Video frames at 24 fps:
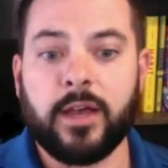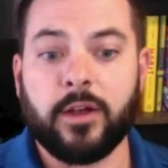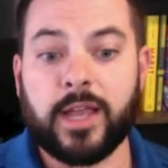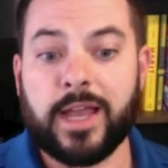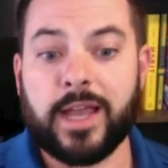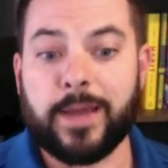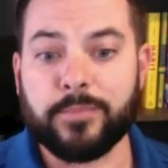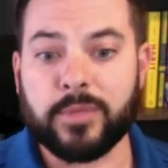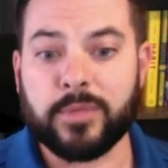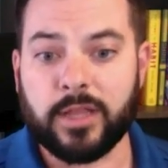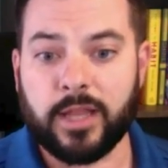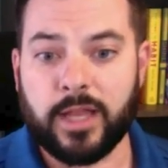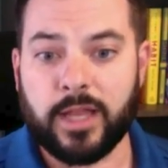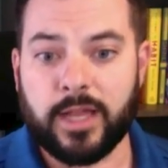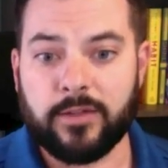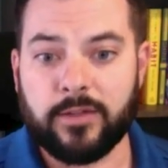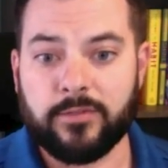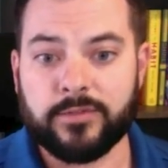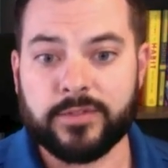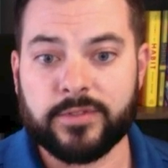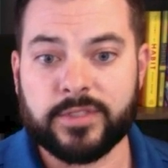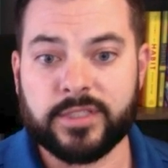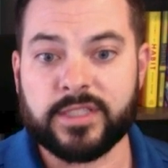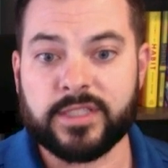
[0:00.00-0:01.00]
kept a
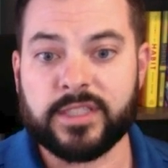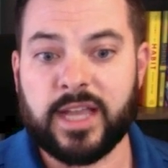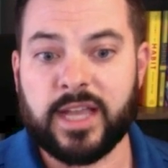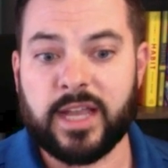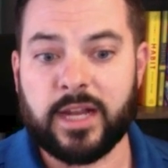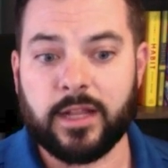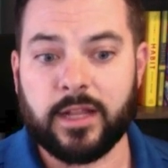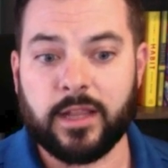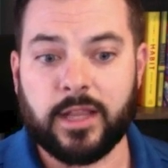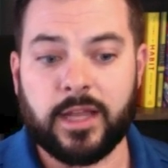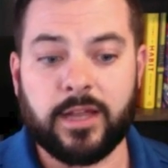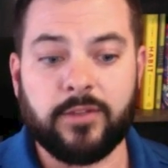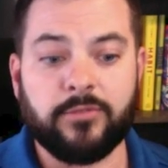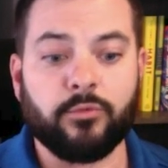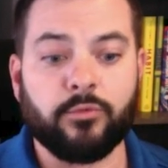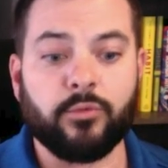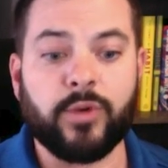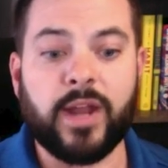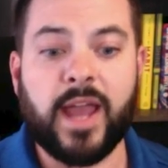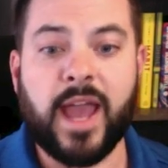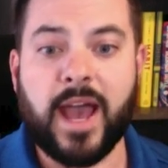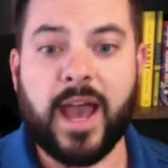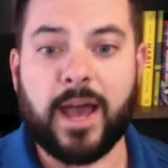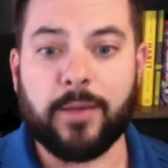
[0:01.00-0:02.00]
life, sustained a life,
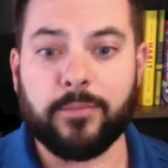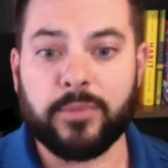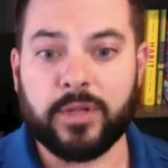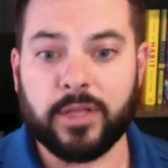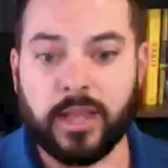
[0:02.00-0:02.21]
rehabbed